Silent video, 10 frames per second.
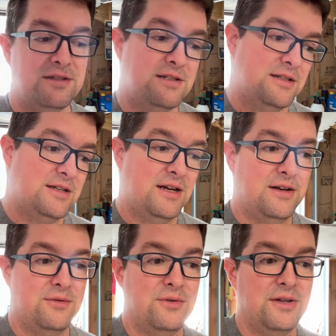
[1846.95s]
And since I
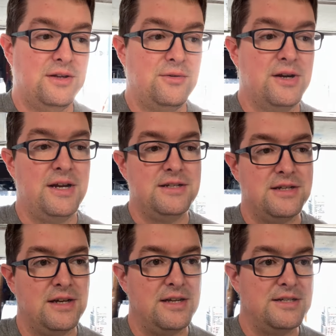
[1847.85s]
didn't really race,
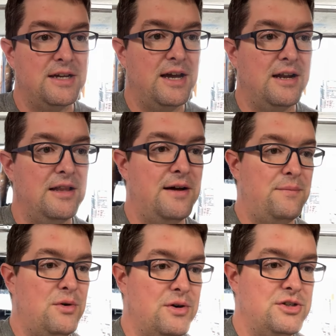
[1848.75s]
I guess I got a lot
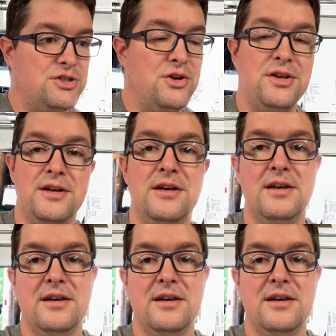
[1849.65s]
more to show you